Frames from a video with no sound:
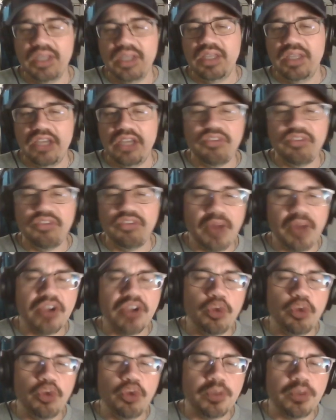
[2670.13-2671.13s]
if Amari
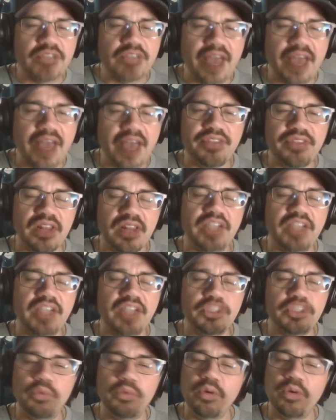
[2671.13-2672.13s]
Cooper is out, then
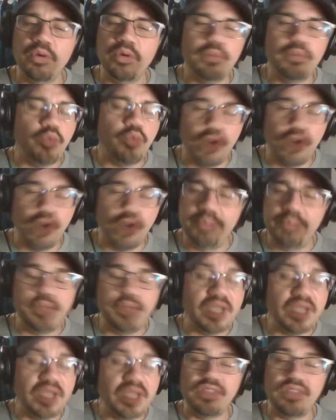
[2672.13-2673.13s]
Elijah Moore would
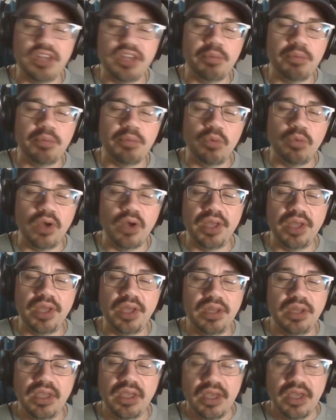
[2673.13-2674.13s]
be the number one
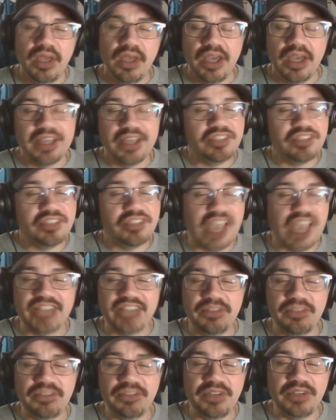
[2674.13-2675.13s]
against
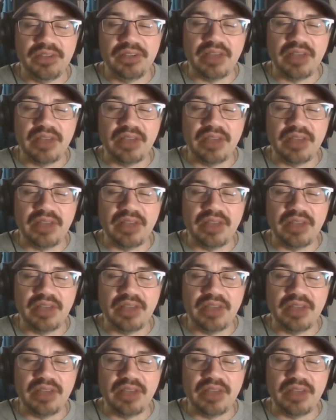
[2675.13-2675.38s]
Jacksonville.